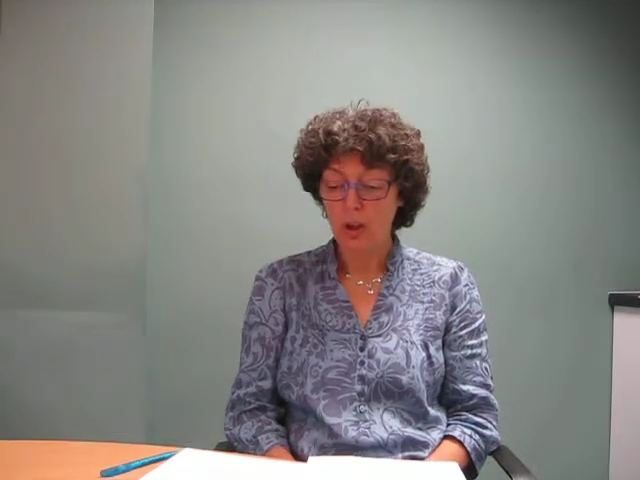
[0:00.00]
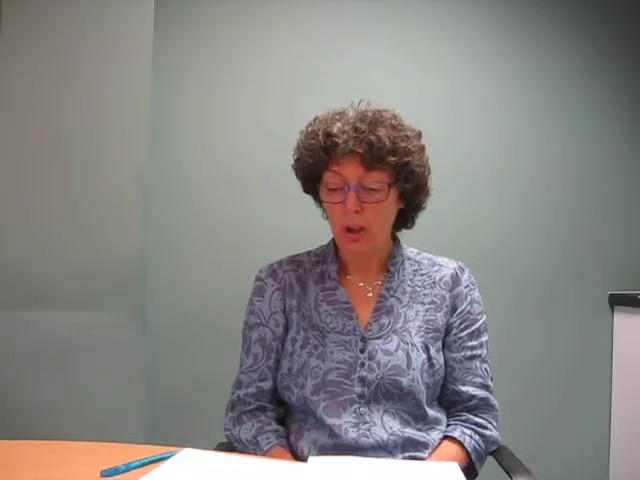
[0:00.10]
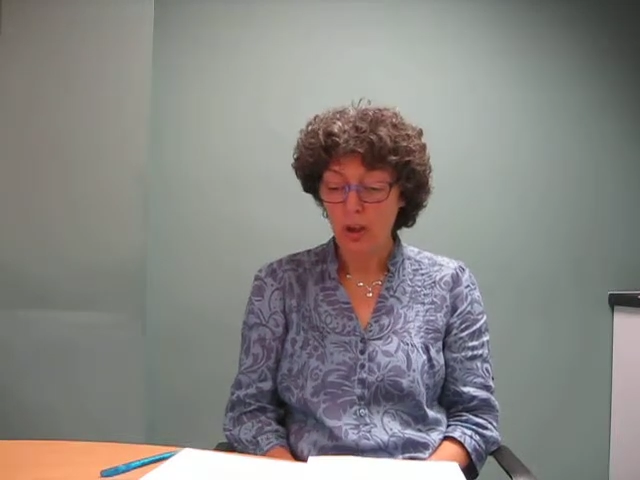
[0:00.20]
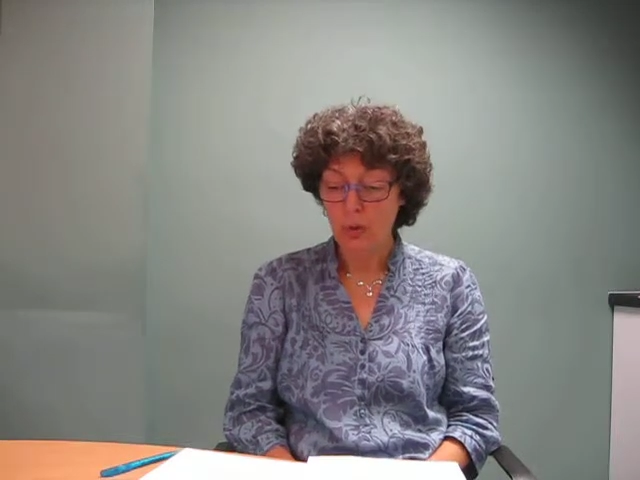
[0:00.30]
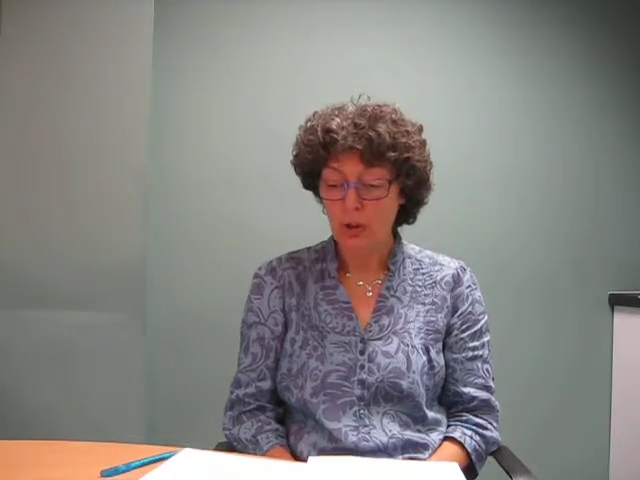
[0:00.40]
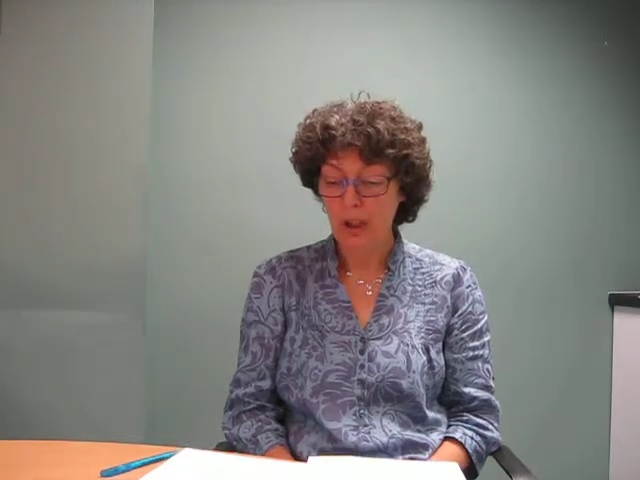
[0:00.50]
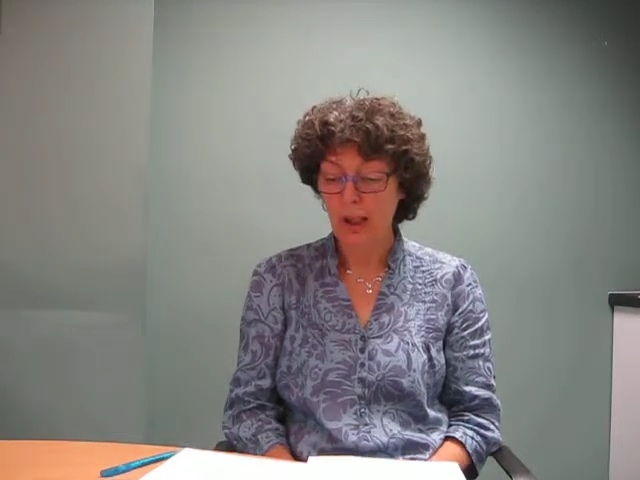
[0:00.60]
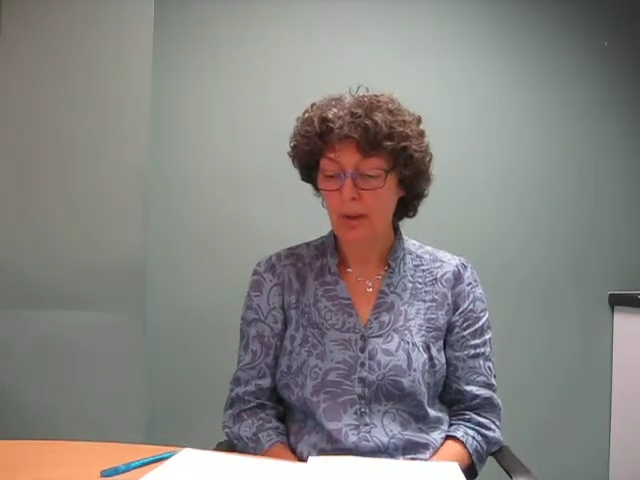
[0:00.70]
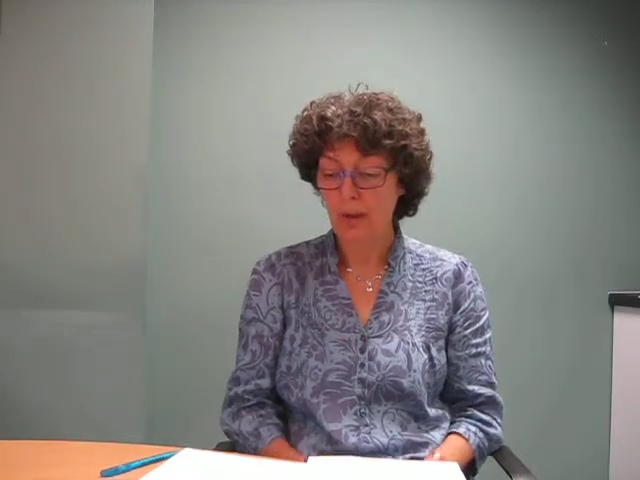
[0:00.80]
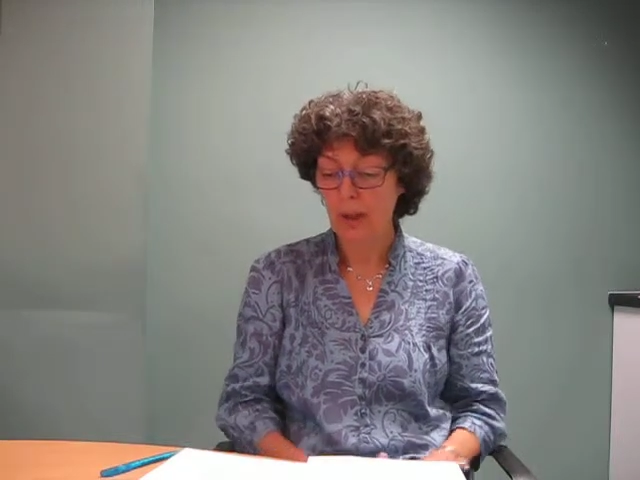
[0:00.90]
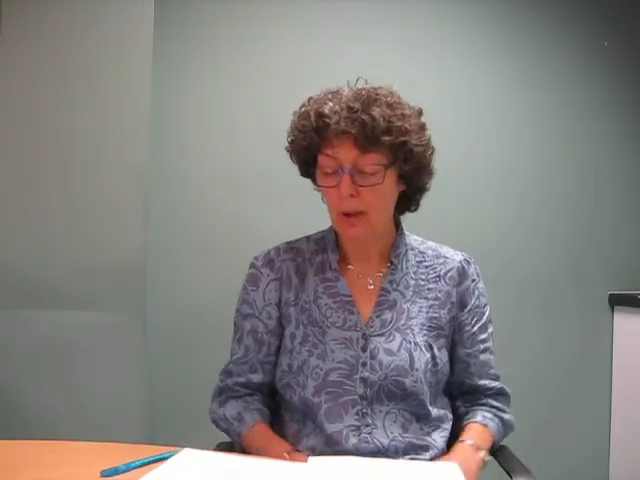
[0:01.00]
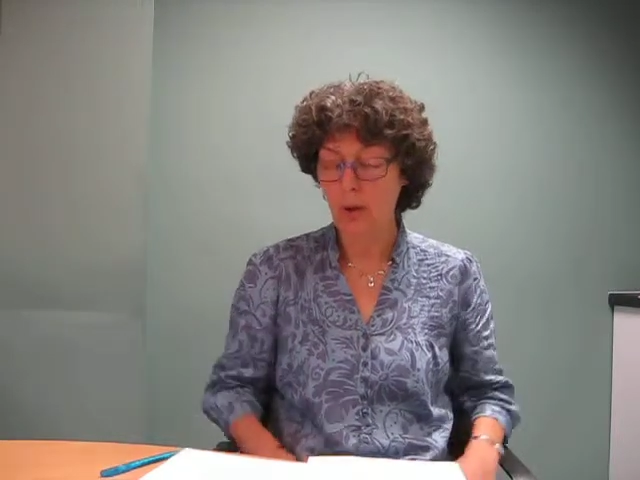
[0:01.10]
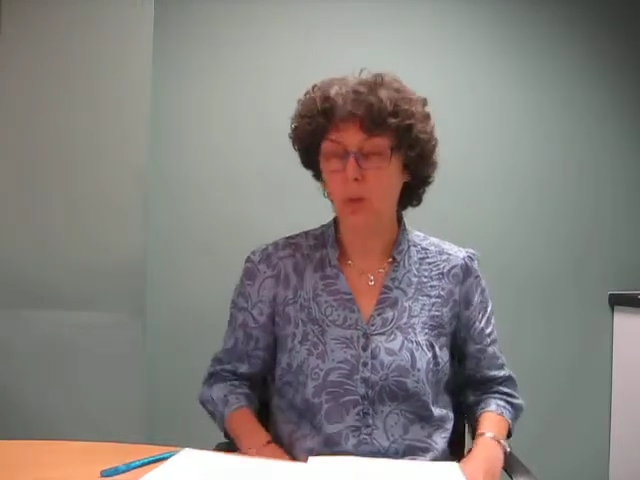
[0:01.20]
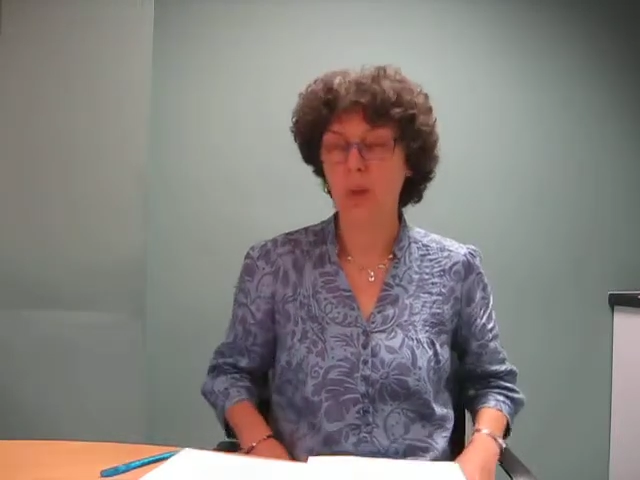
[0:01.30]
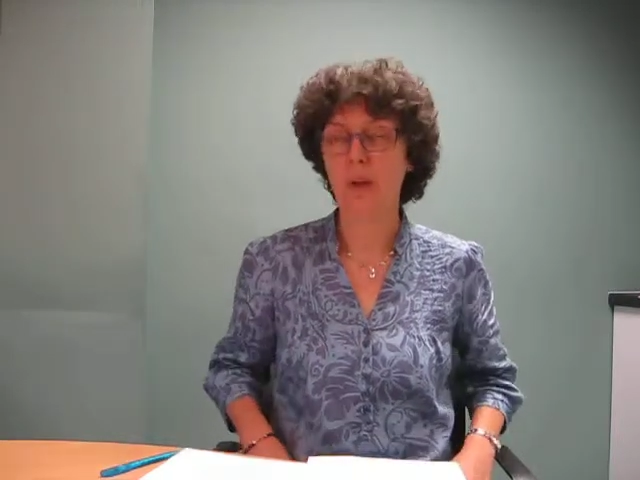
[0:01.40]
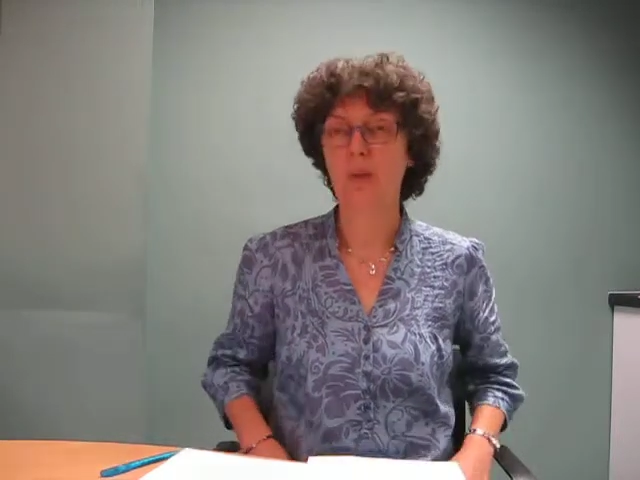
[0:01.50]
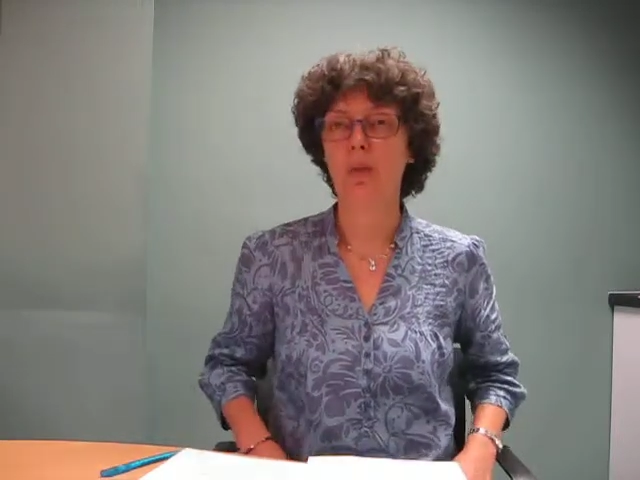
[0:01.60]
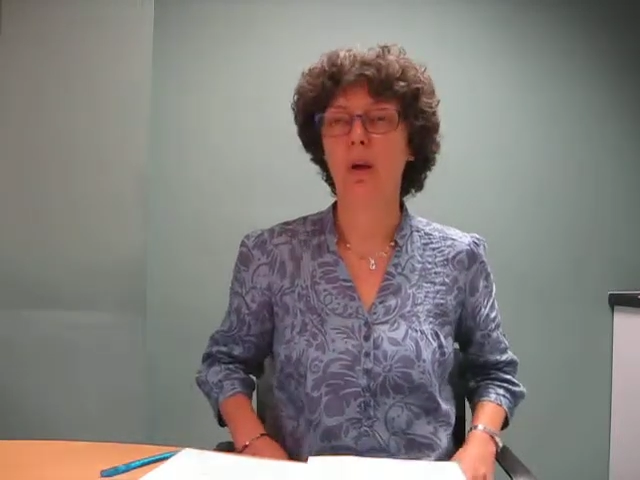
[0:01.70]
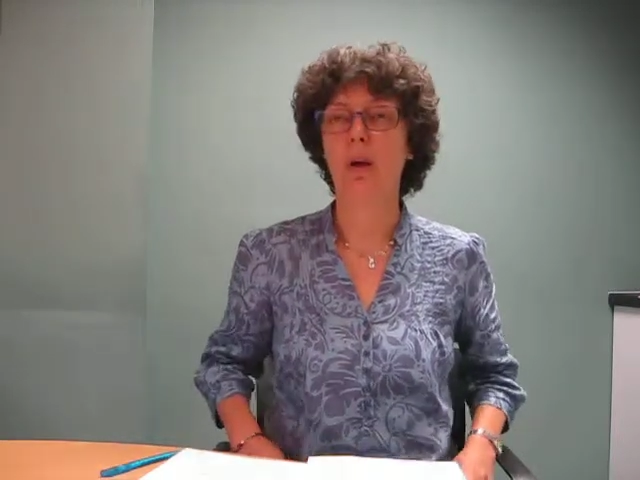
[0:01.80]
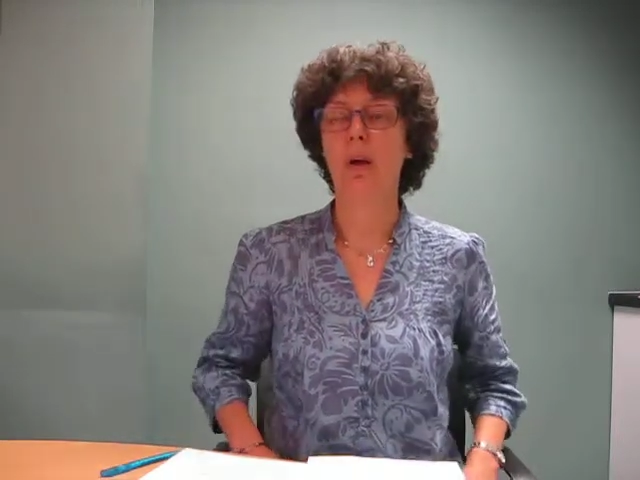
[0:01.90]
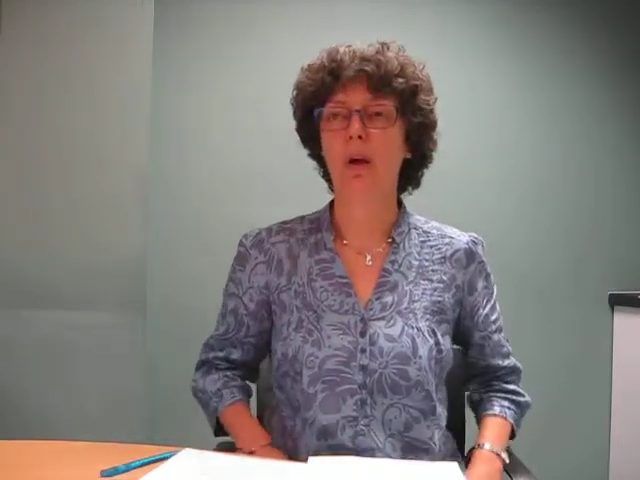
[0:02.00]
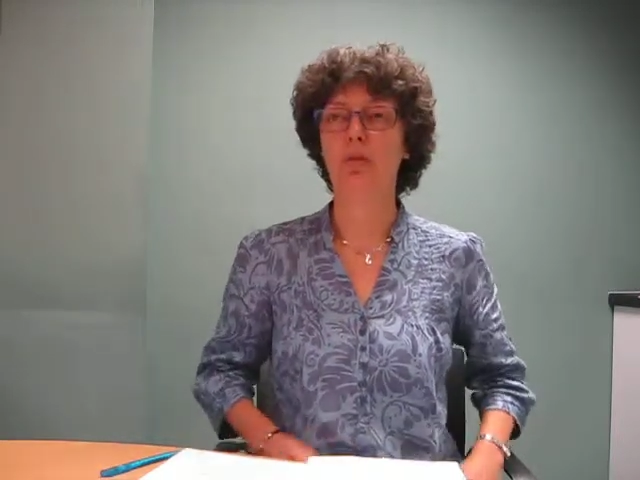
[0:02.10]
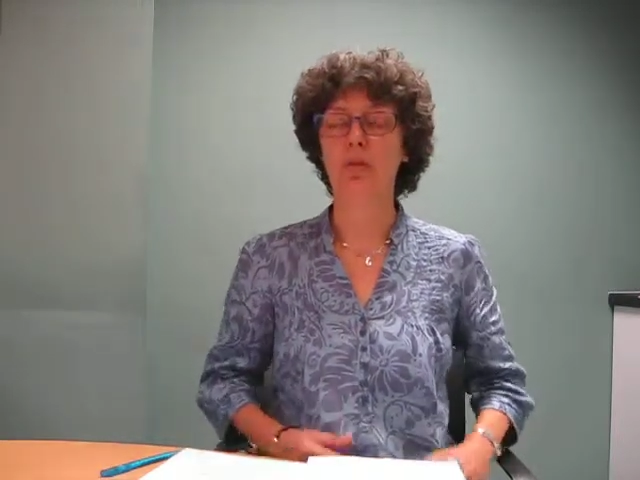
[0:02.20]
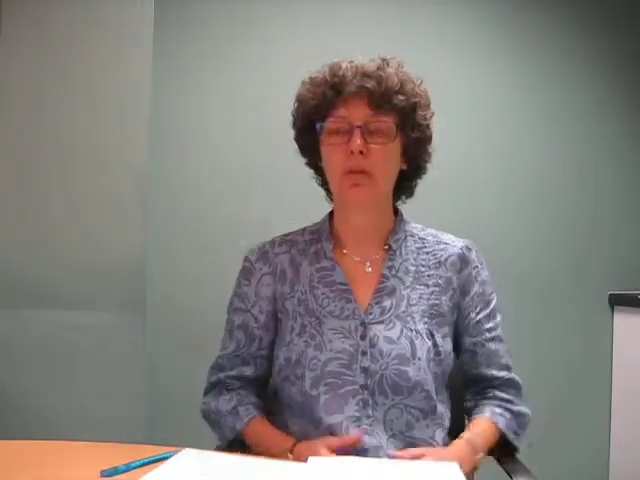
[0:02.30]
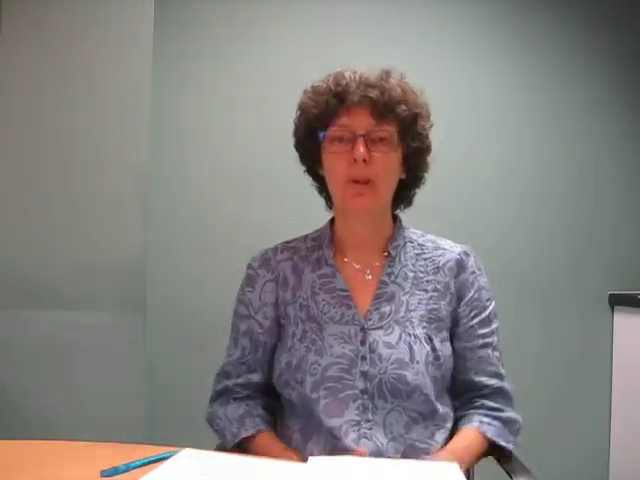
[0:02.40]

co-chairing with Dr.